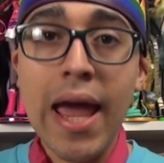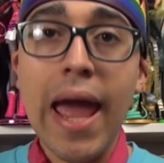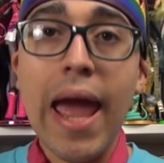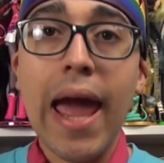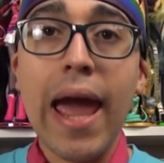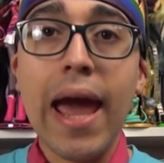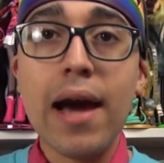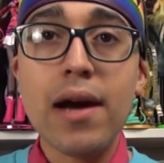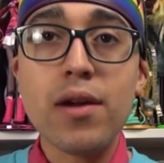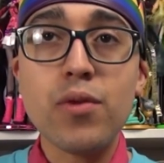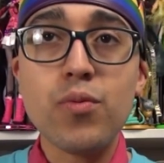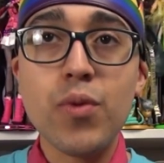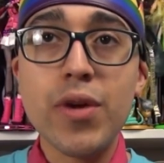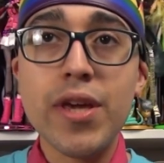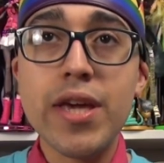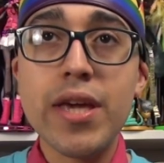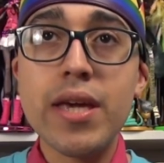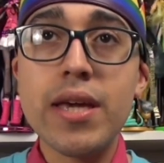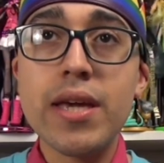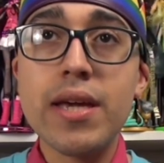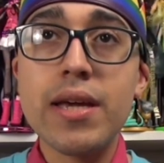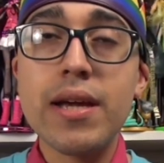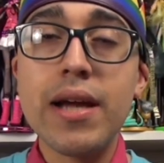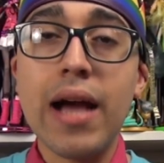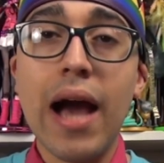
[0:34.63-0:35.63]
and
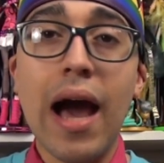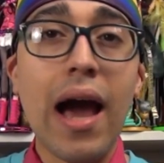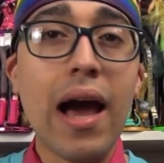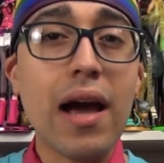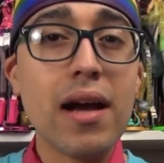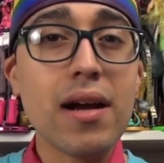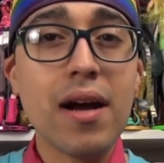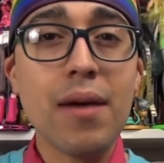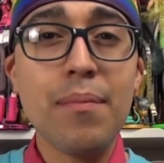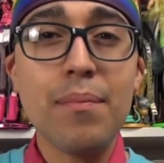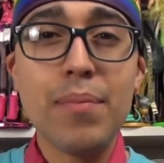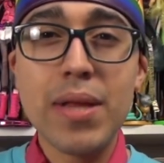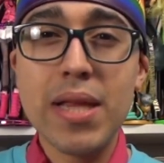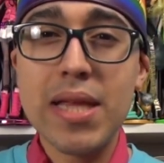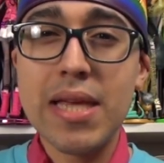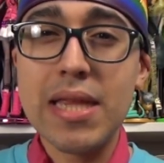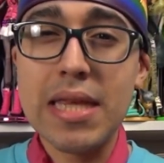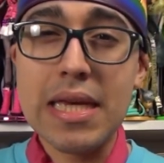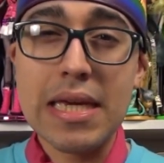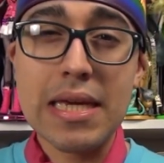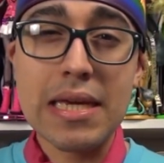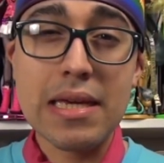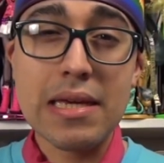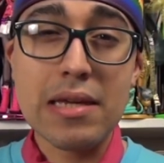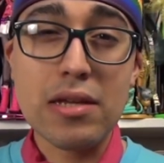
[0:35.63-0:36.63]
we got
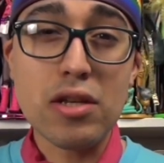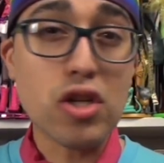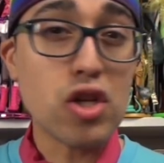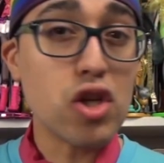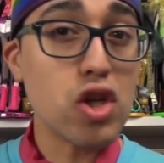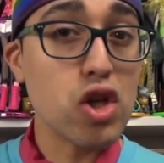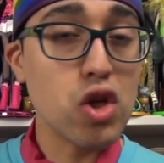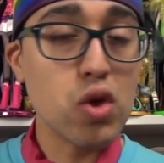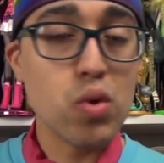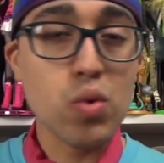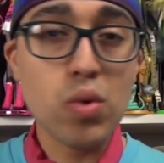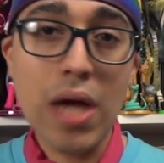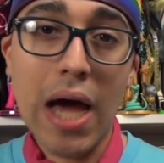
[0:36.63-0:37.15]
completely new